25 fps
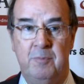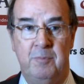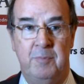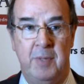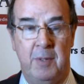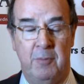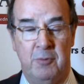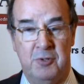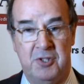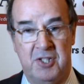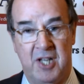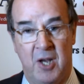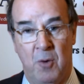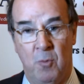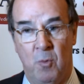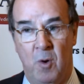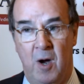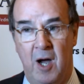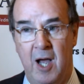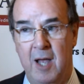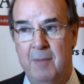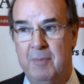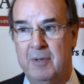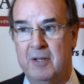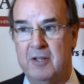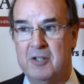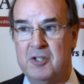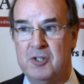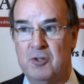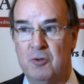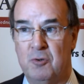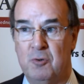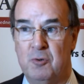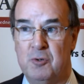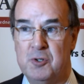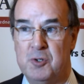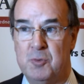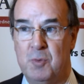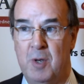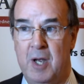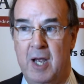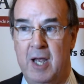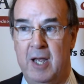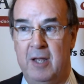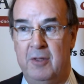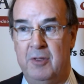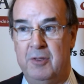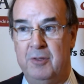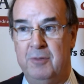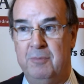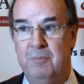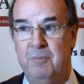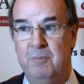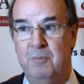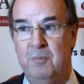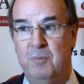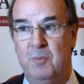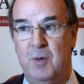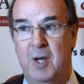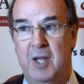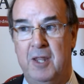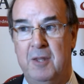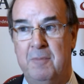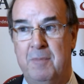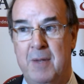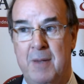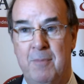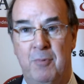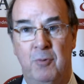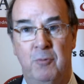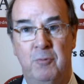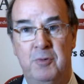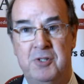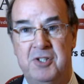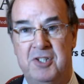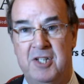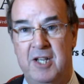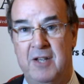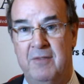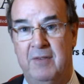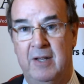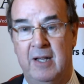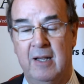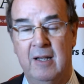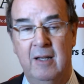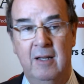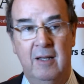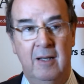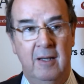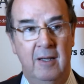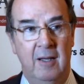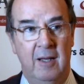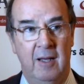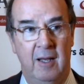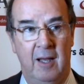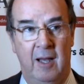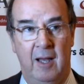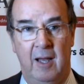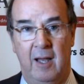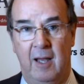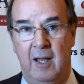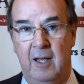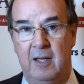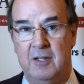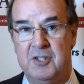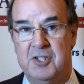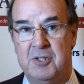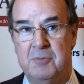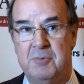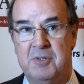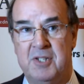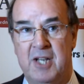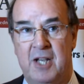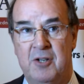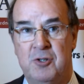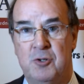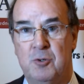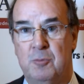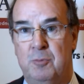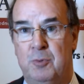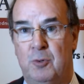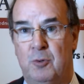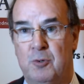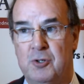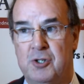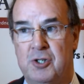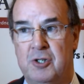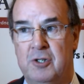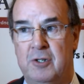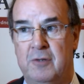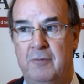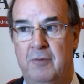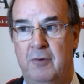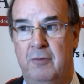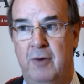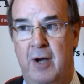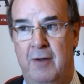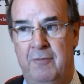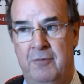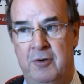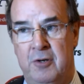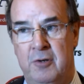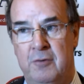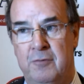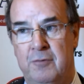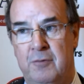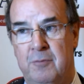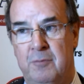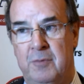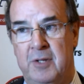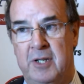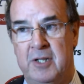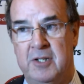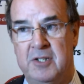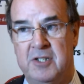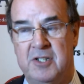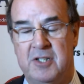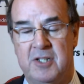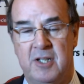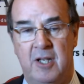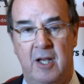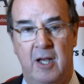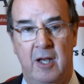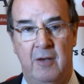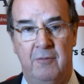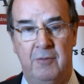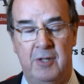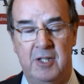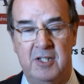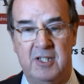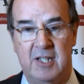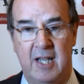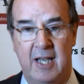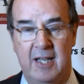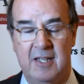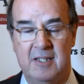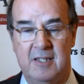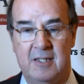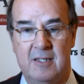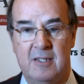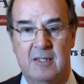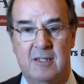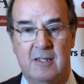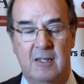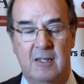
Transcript: People say why? Because of course we're the people receiving a substantial portion of the revenue from these cases.